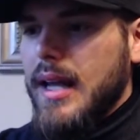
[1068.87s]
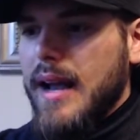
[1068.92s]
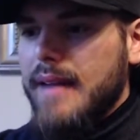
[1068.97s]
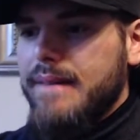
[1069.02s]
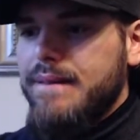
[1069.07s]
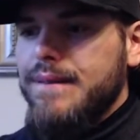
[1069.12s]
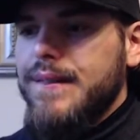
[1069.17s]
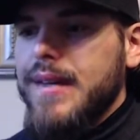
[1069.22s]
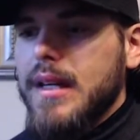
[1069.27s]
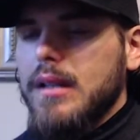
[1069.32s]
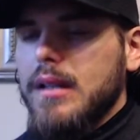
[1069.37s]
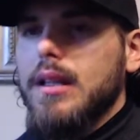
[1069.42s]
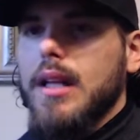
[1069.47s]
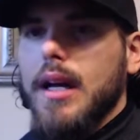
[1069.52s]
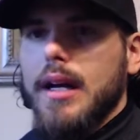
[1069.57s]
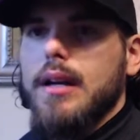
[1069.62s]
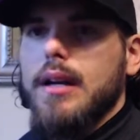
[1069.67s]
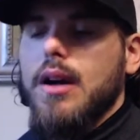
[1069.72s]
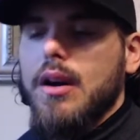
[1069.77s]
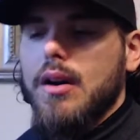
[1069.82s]
I feel
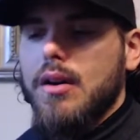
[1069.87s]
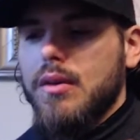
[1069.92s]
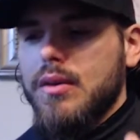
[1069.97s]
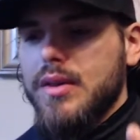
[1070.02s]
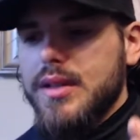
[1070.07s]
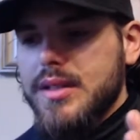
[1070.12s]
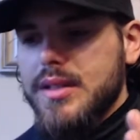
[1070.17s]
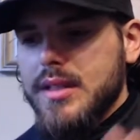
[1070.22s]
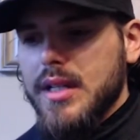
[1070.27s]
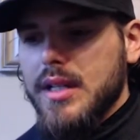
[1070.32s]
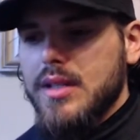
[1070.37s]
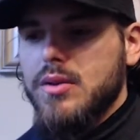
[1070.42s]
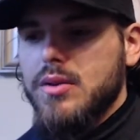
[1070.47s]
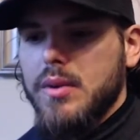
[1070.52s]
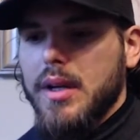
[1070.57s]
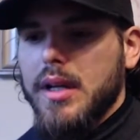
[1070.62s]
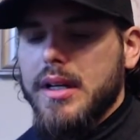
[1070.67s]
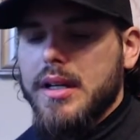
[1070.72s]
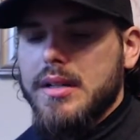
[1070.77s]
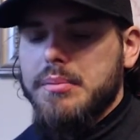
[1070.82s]
like
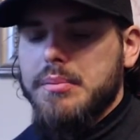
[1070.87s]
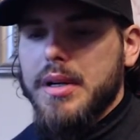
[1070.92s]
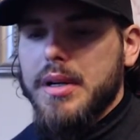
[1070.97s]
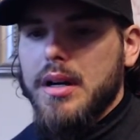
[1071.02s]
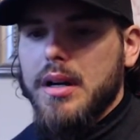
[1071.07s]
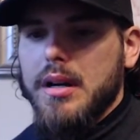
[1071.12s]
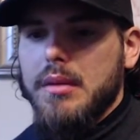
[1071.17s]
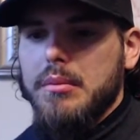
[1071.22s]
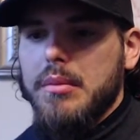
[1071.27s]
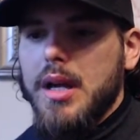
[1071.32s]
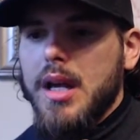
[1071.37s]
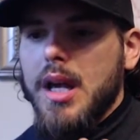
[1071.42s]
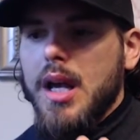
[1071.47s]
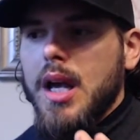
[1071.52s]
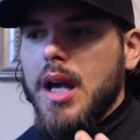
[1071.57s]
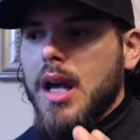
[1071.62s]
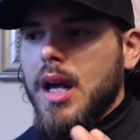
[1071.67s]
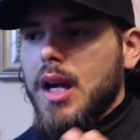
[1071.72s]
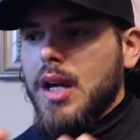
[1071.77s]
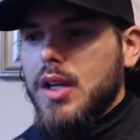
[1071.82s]
sexuality has become
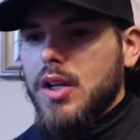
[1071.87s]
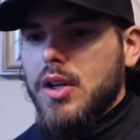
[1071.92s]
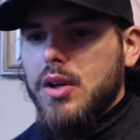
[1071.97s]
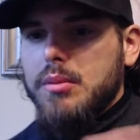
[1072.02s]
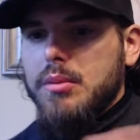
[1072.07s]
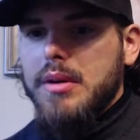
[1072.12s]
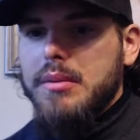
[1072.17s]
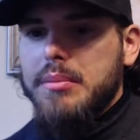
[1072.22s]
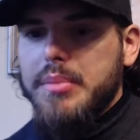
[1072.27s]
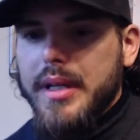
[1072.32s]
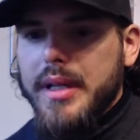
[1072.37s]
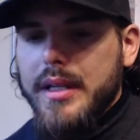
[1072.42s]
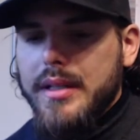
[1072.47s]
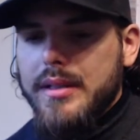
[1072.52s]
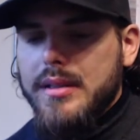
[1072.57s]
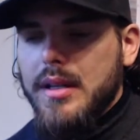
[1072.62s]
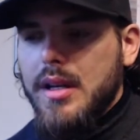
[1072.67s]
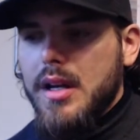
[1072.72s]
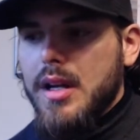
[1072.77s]
human beings.